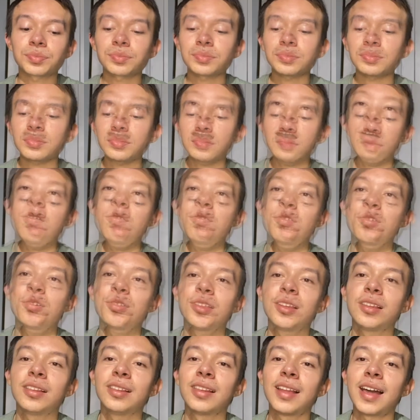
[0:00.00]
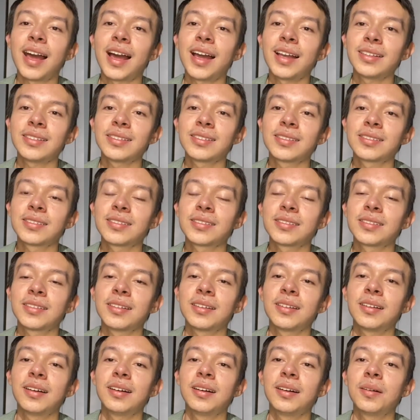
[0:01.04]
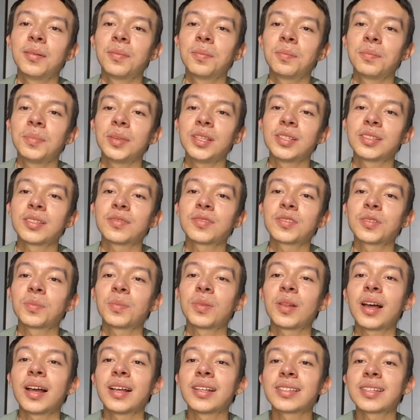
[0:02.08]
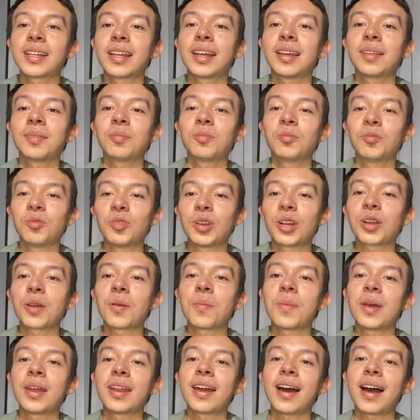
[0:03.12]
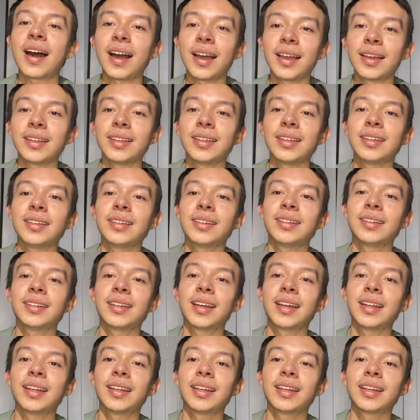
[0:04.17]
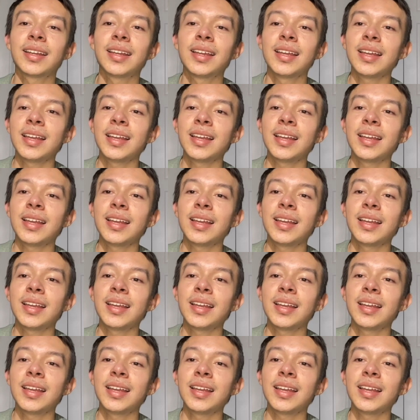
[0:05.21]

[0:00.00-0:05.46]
Now for the last piece of supplies that I recommend highly in getting,